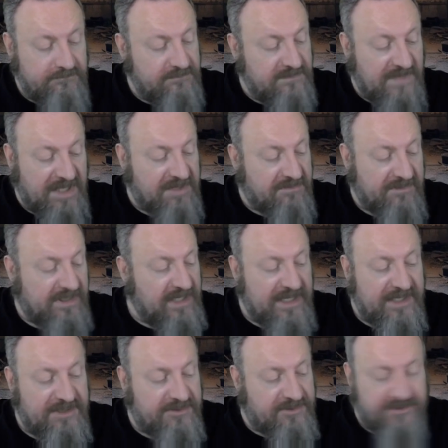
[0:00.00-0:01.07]
they are
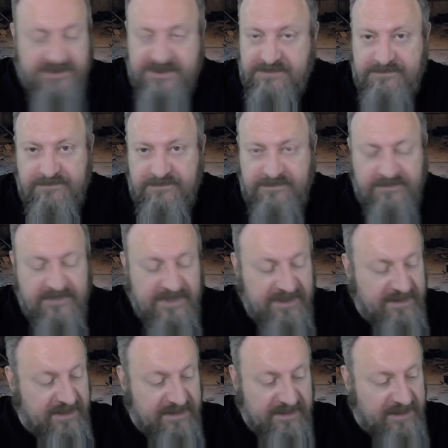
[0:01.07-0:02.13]
gliders.
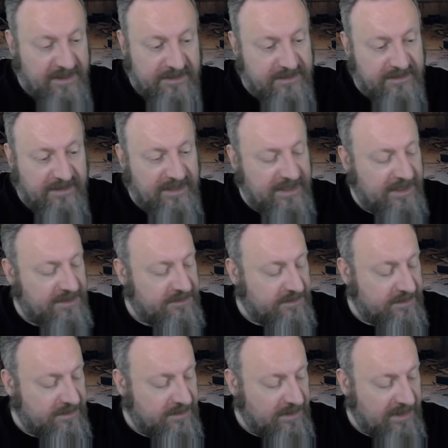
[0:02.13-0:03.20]
They are
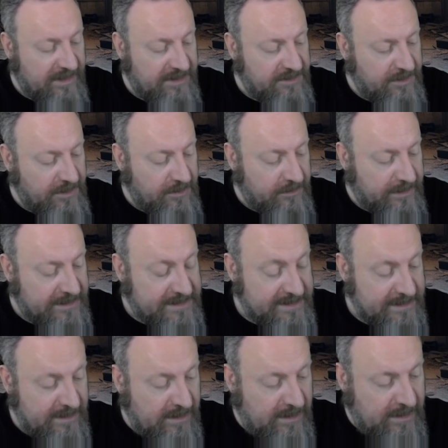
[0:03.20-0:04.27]
glider units,
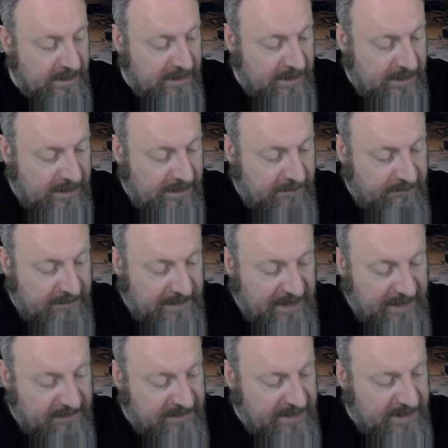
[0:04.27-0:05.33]

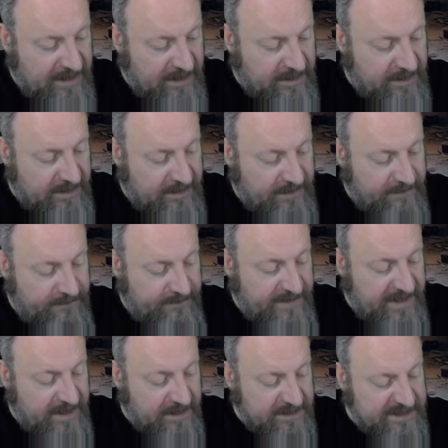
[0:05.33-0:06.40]
and they
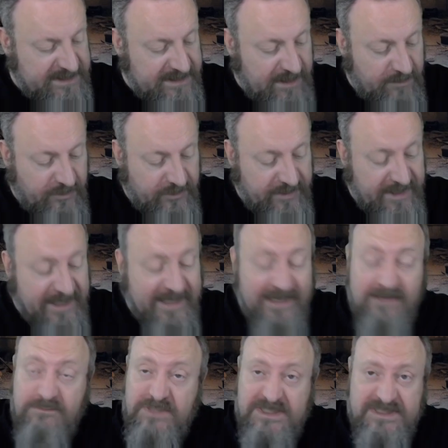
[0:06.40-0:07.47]
are stubborn. They
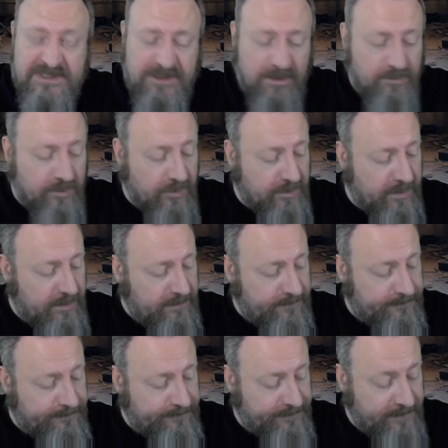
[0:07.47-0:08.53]
can be stubborn,
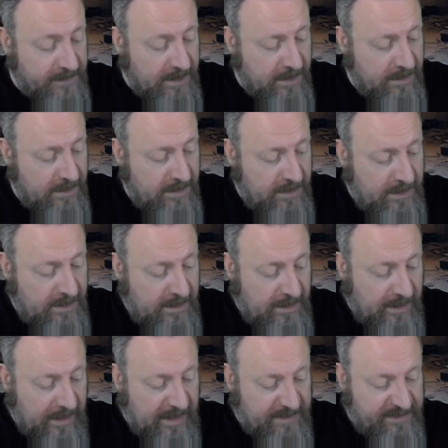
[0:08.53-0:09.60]

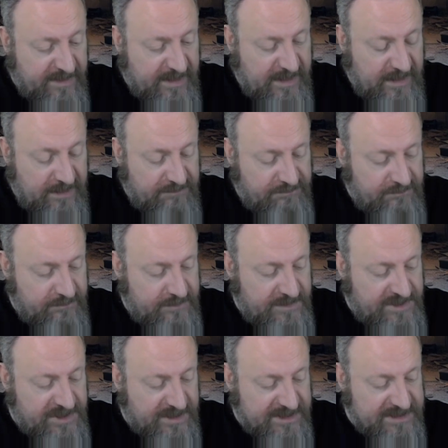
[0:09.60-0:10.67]
and they
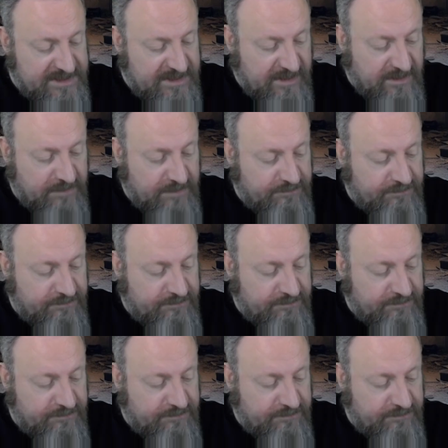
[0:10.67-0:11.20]
just are